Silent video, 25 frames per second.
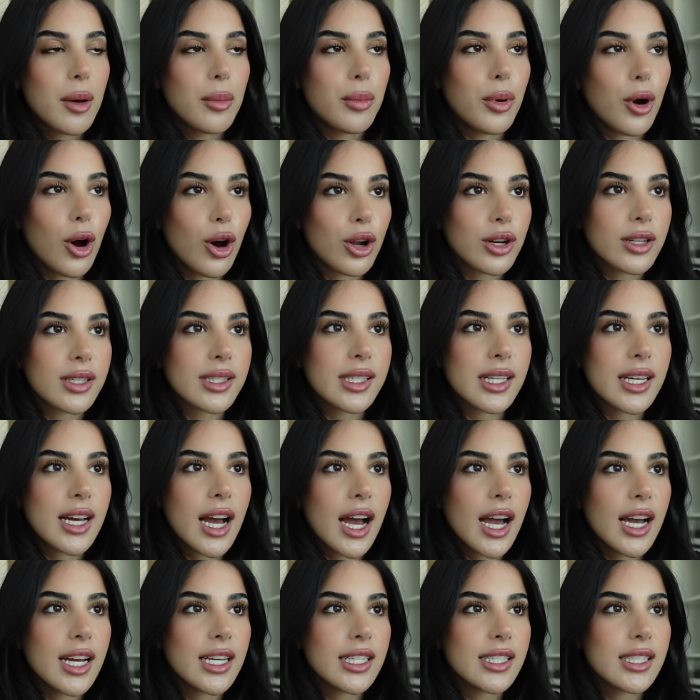but honestly
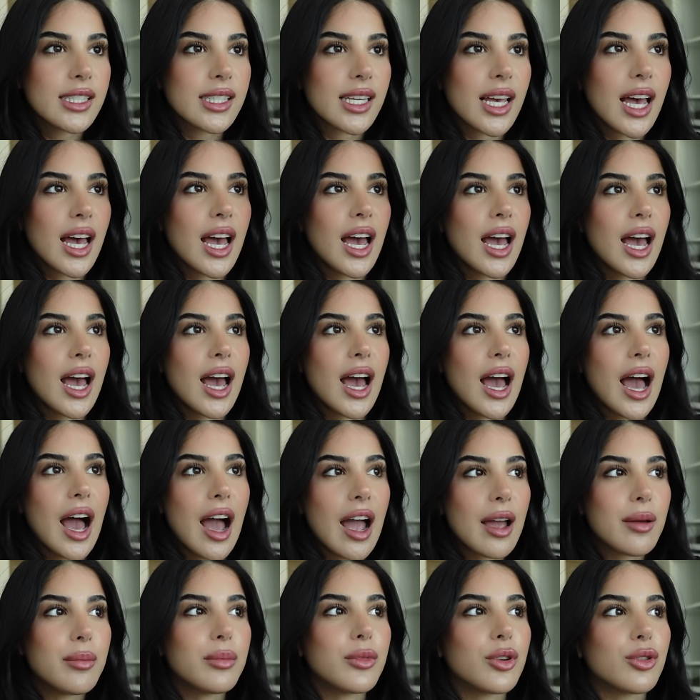guys,
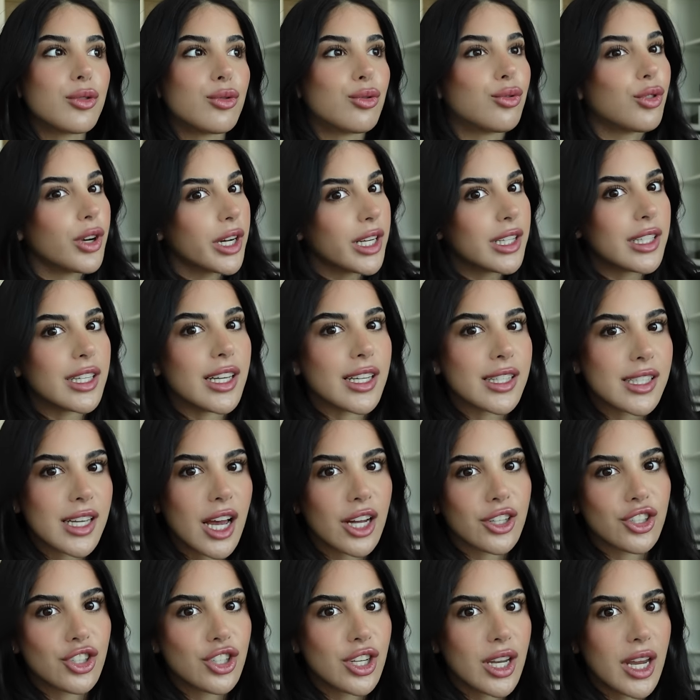I'm really
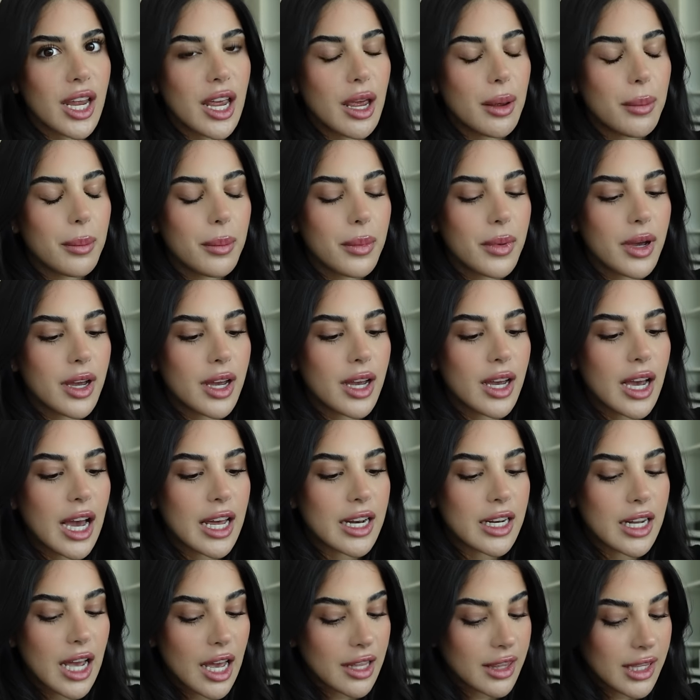attached to him.
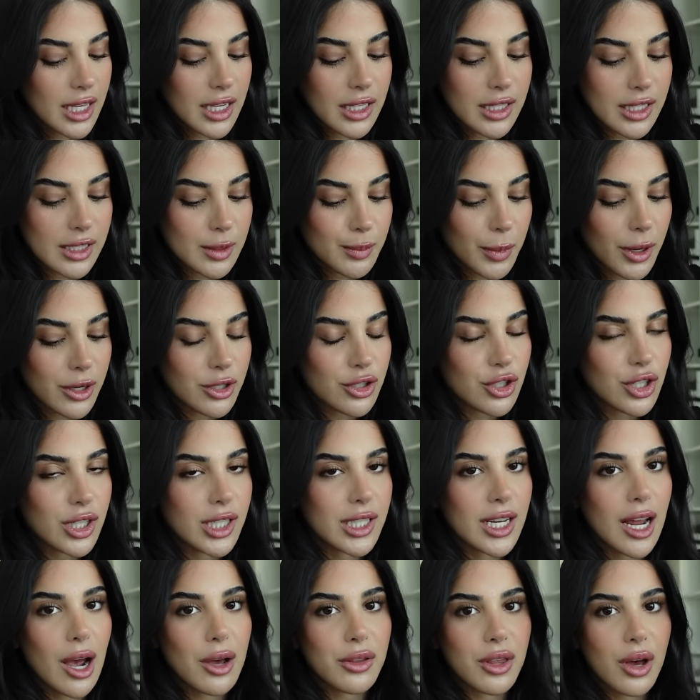And I think especially
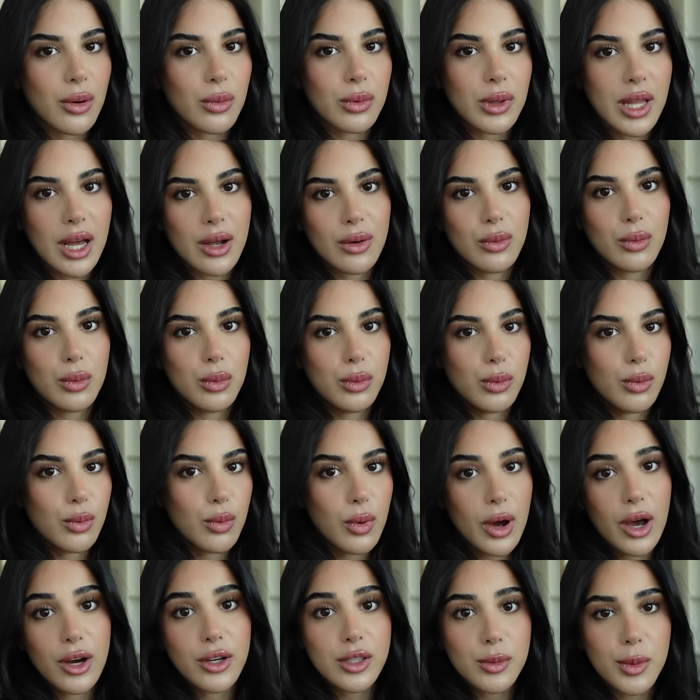now that like
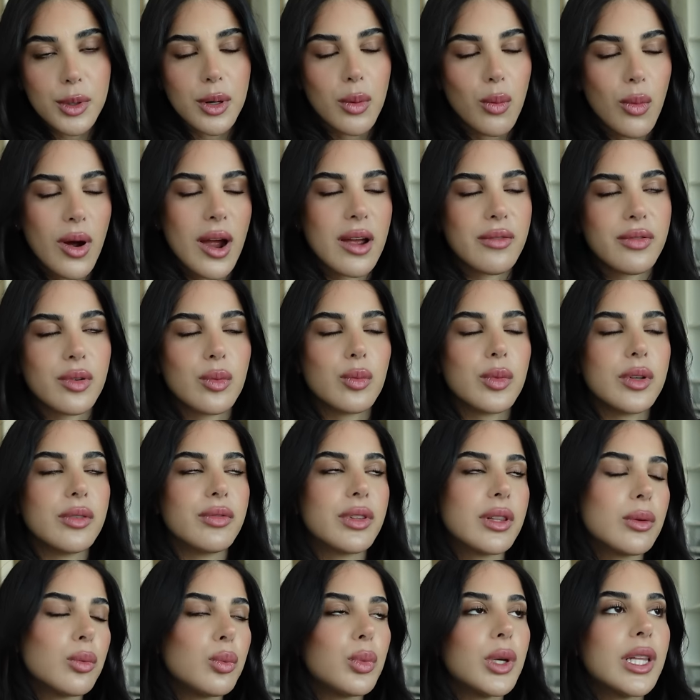we're husband and wife and
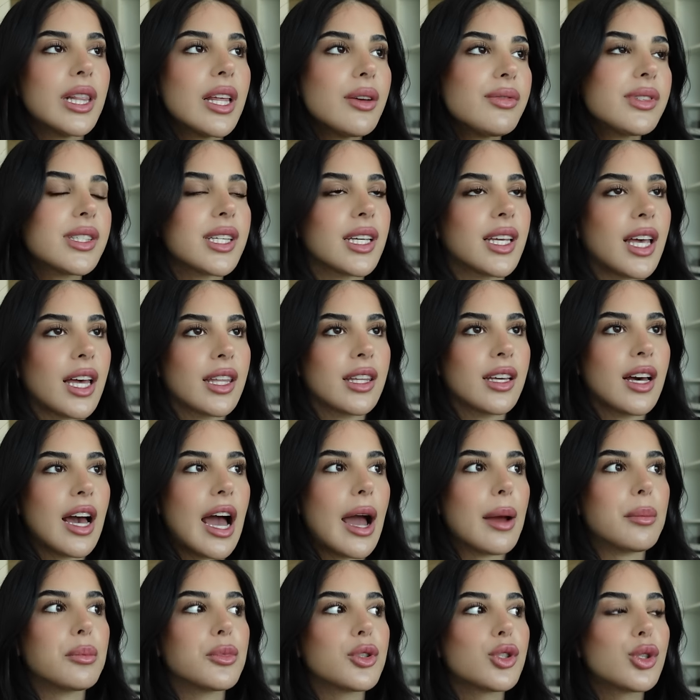we live together,
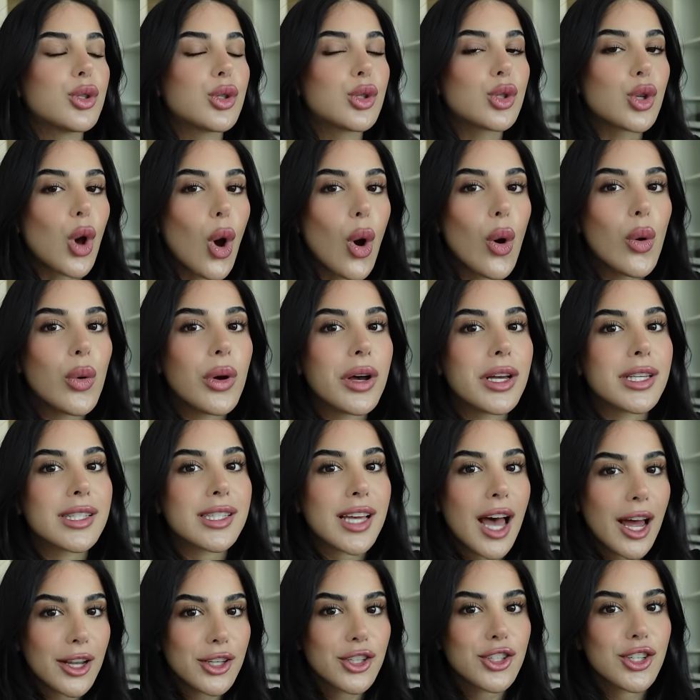I'm so
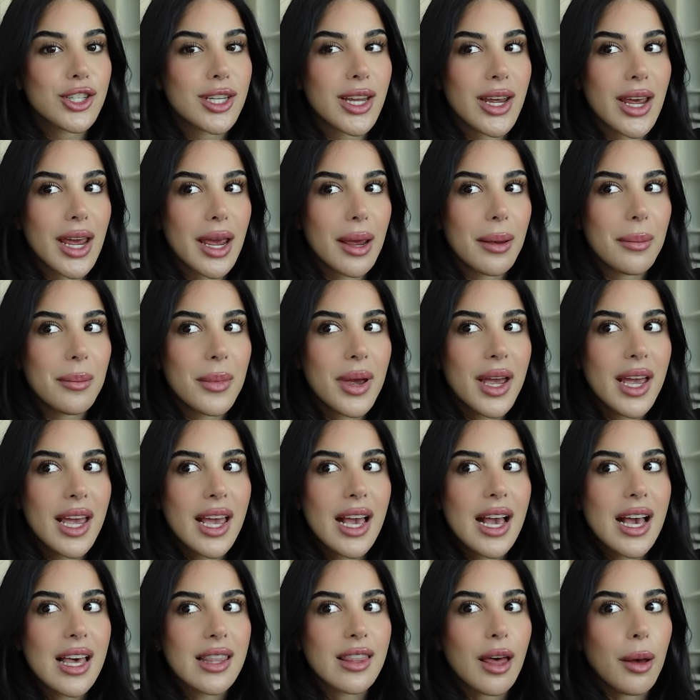attached to him
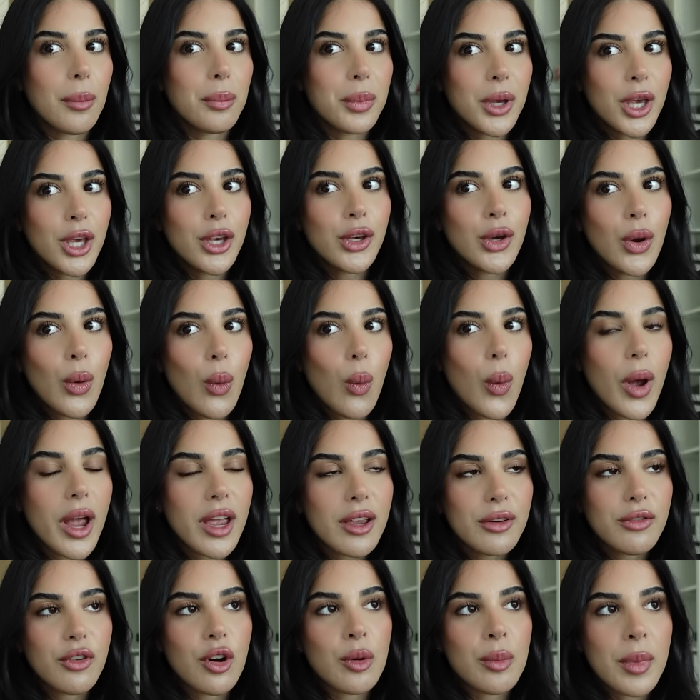that being
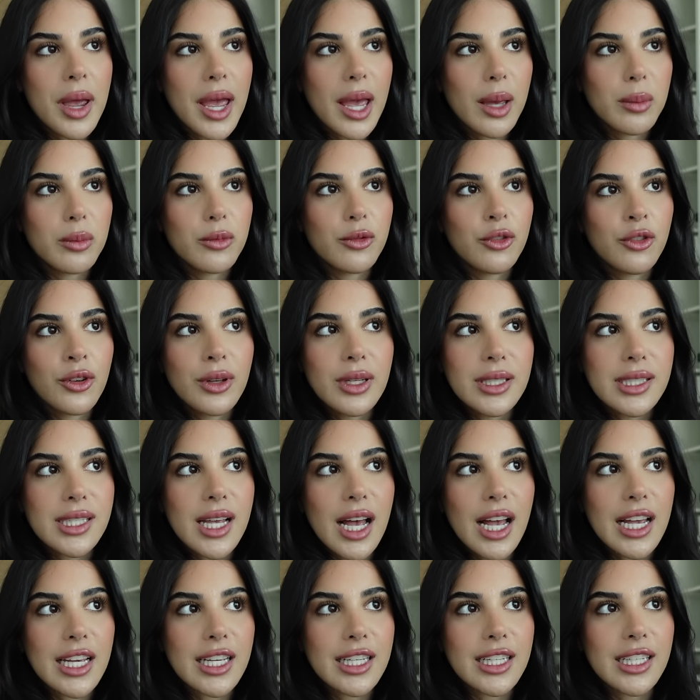away from him feels
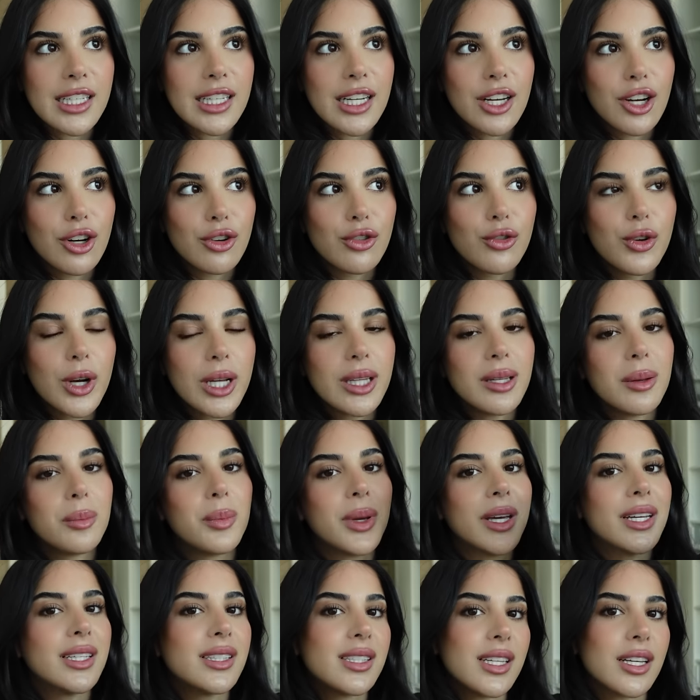like a really
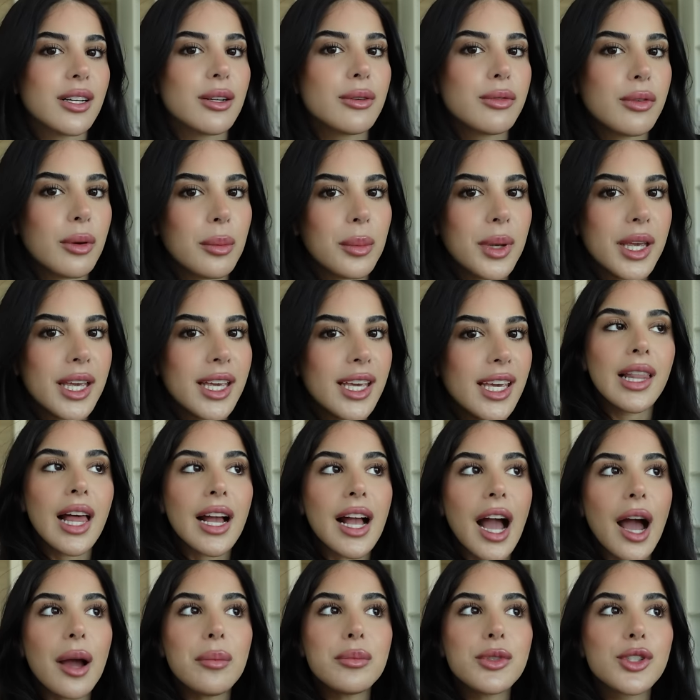big deal for me. Like,
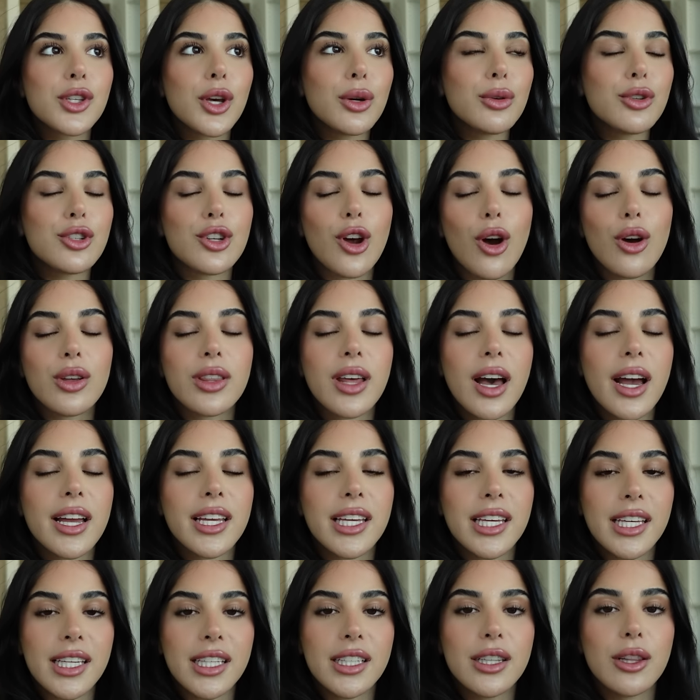I'm so sure that
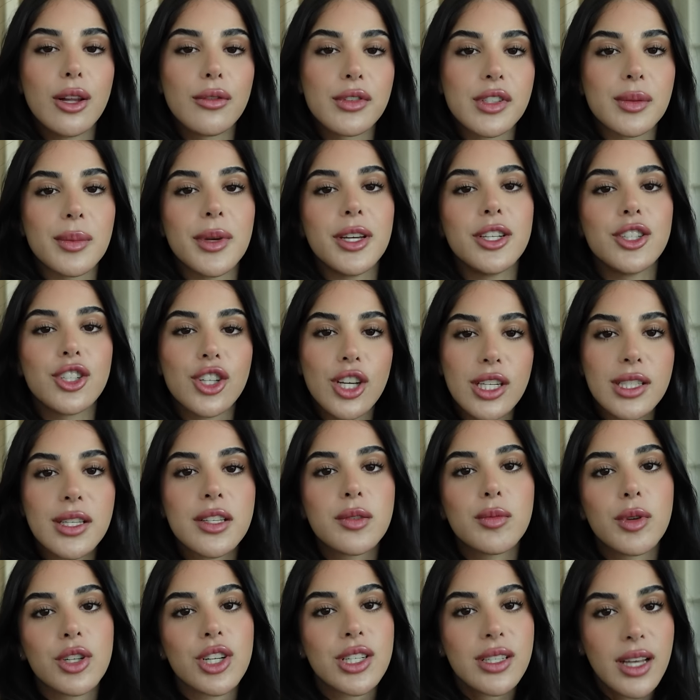he loves me just
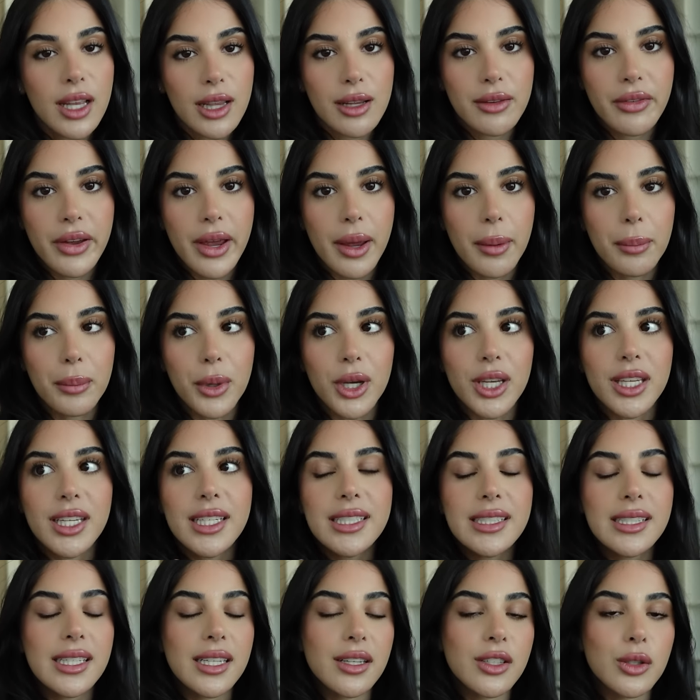as much as I love him, but he
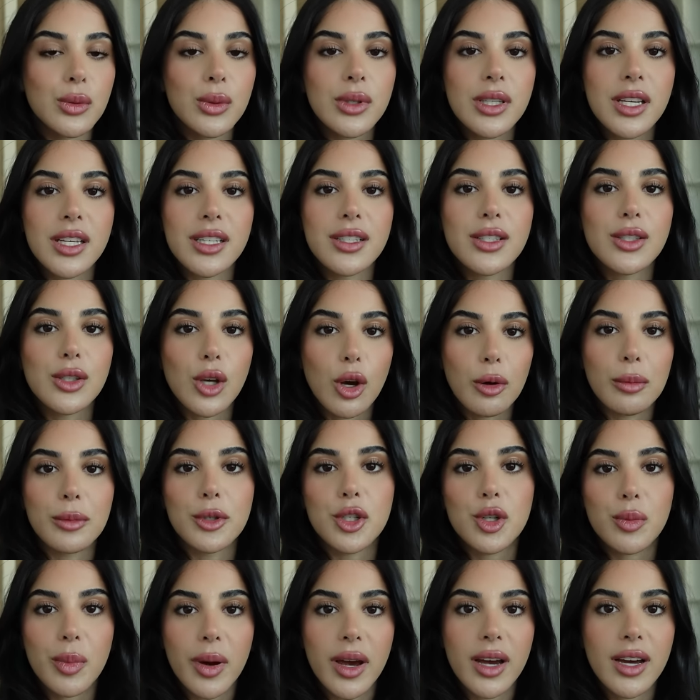deals with this so
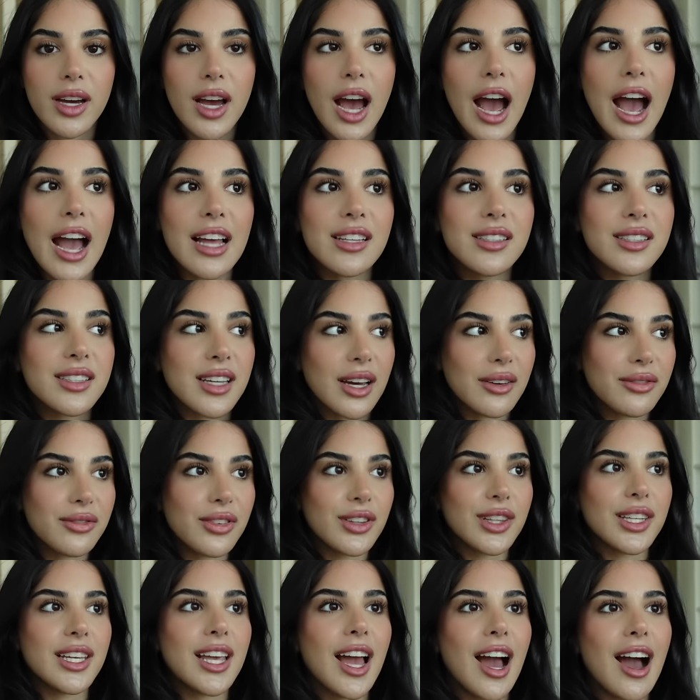much better. I
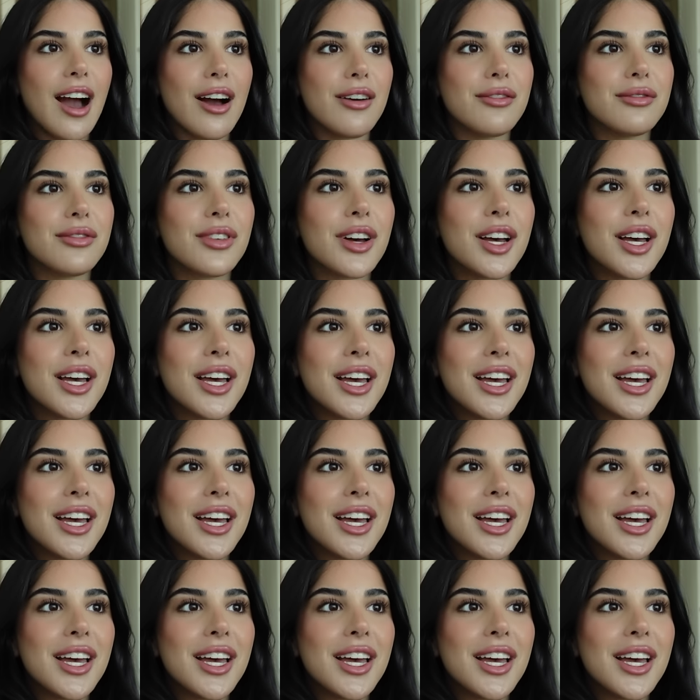definitely have